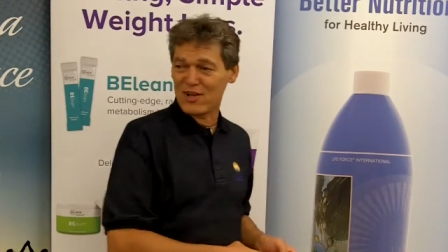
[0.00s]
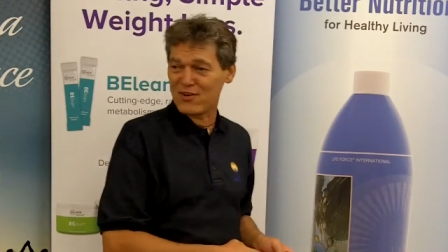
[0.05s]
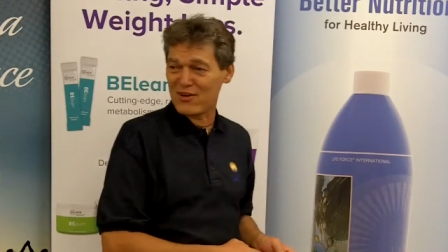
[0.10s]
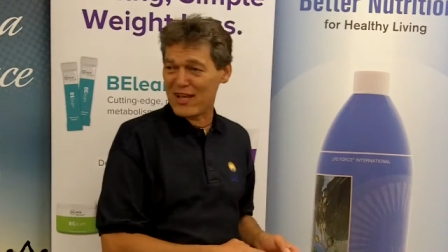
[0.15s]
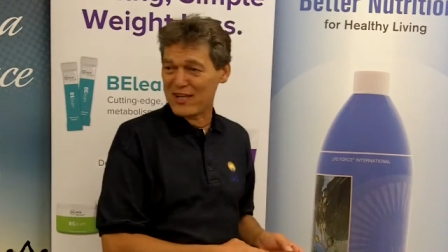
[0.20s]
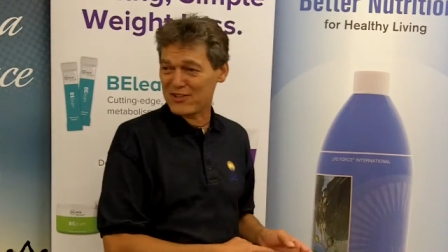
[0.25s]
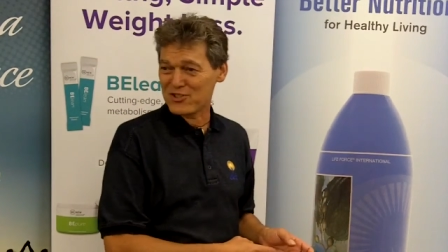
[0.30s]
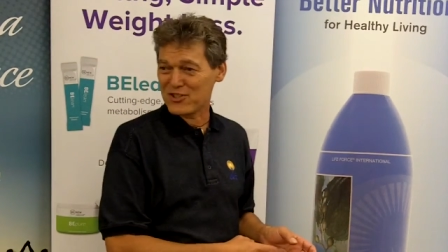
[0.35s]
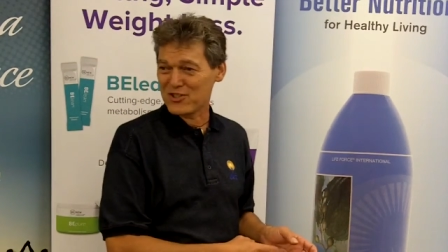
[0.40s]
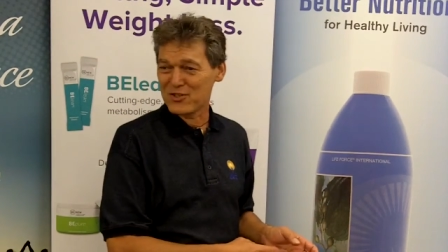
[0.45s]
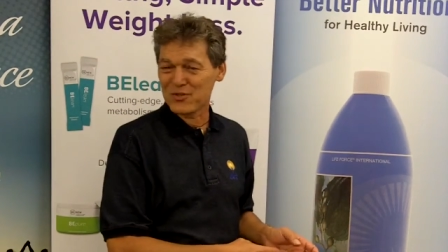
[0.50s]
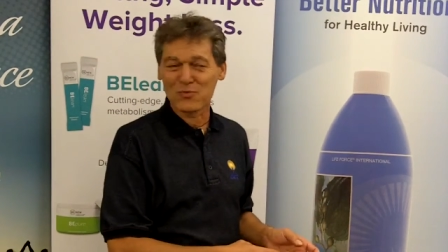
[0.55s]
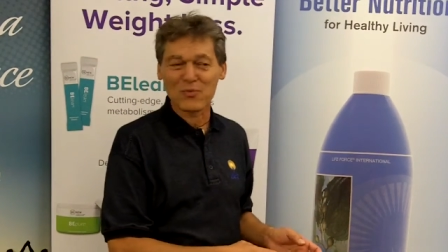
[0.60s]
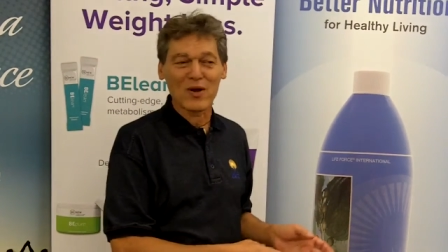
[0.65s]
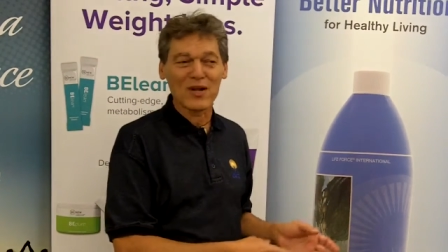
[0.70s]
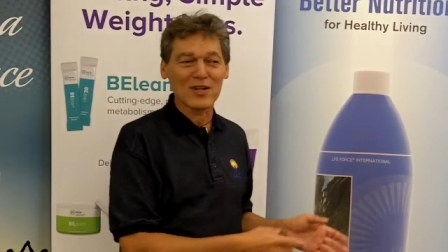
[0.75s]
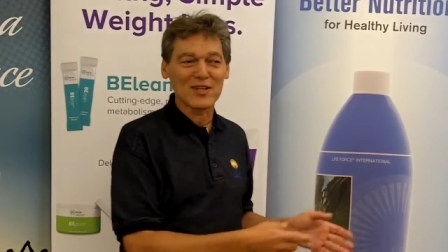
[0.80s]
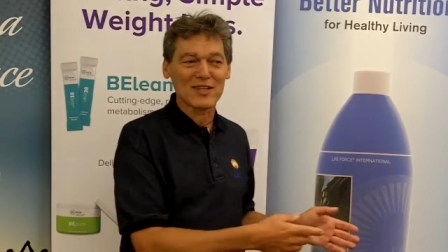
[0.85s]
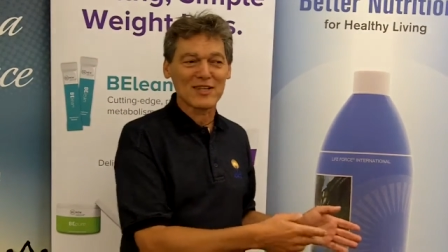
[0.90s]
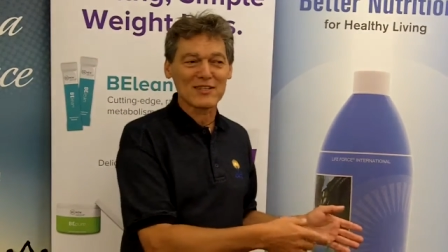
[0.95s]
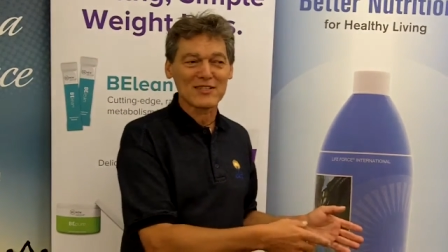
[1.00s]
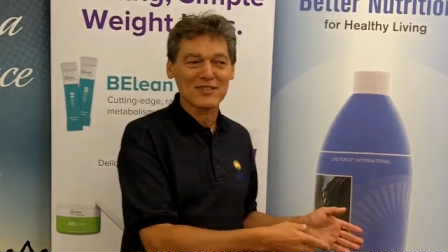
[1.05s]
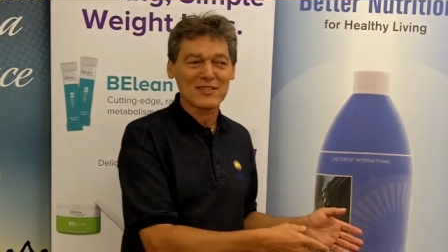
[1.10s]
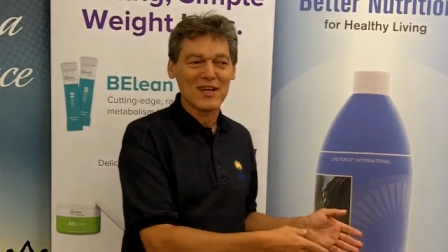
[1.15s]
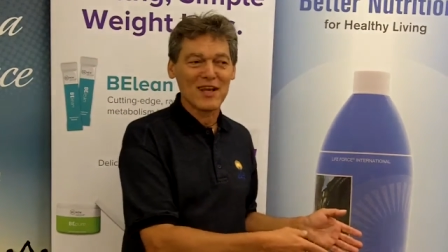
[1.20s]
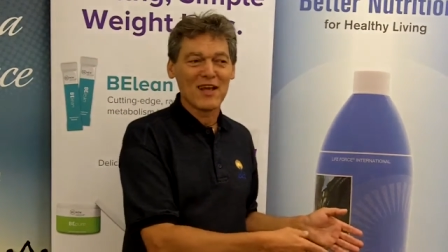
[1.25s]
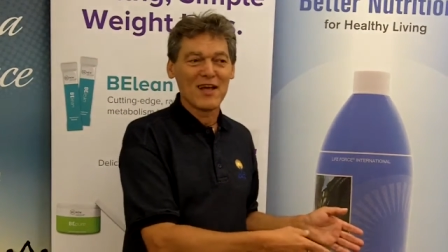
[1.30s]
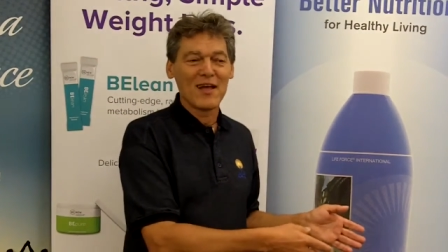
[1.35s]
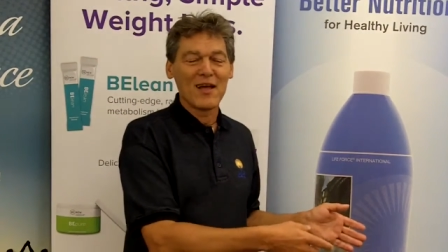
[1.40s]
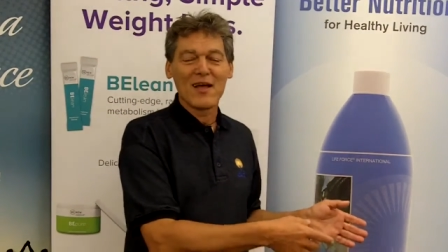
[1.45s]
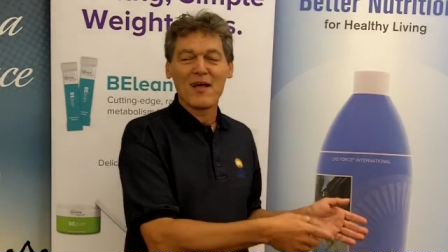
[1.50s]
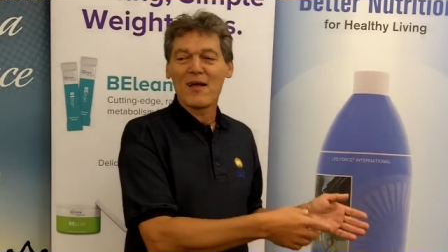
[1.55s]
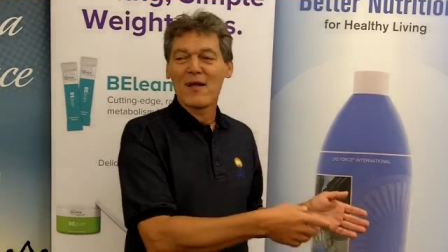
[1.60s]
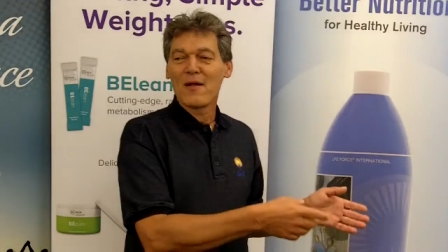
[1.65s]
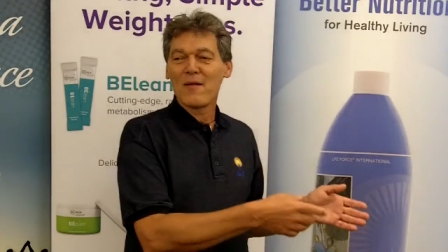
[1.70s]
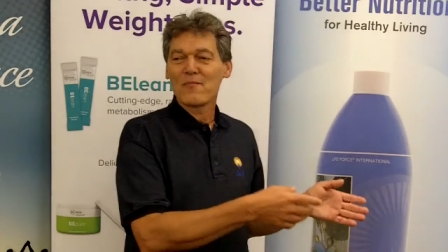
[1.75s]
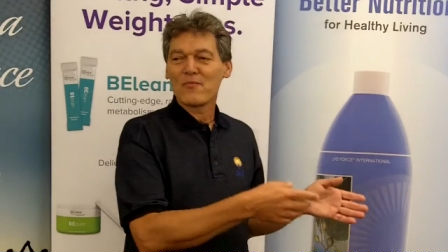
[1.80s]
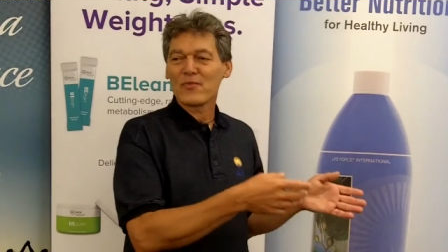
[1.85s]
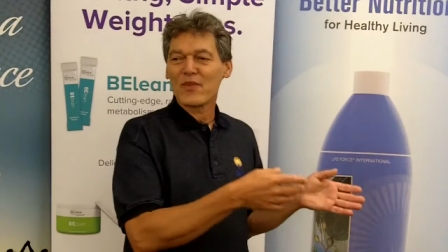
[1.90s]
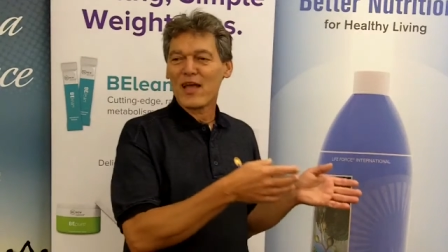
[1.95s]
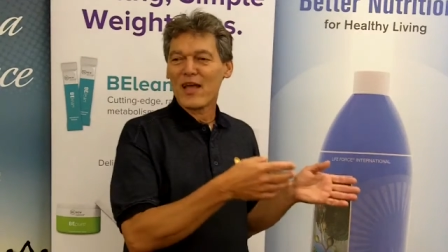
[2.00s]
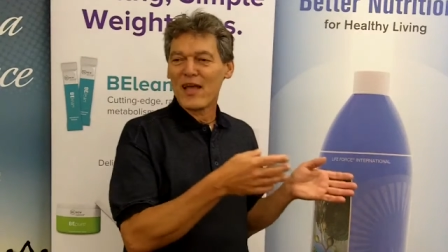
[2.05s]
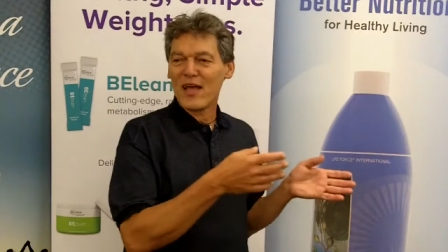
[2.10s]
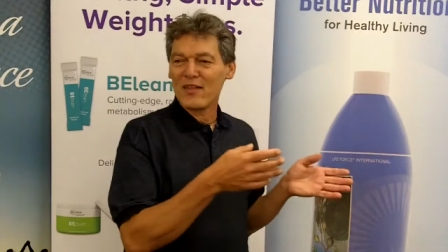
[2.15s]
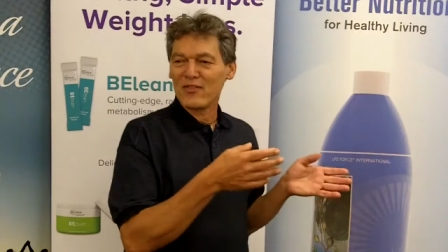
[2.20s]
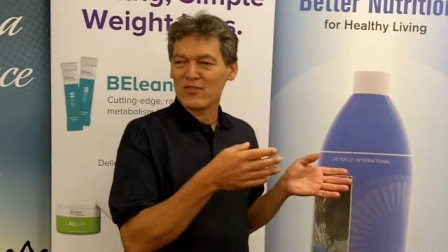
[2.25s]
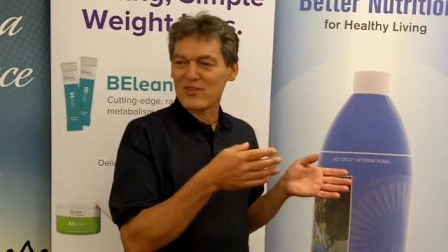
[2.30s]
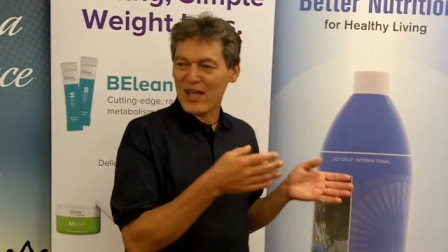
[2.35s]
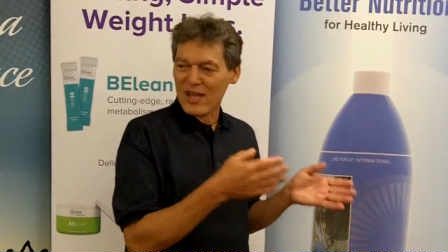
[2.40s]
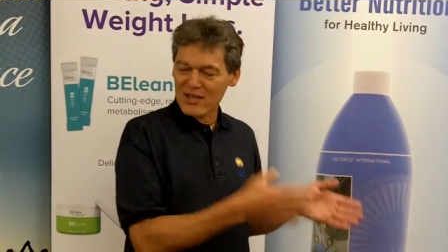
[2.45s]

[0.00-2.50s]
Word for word: direction to wellness, and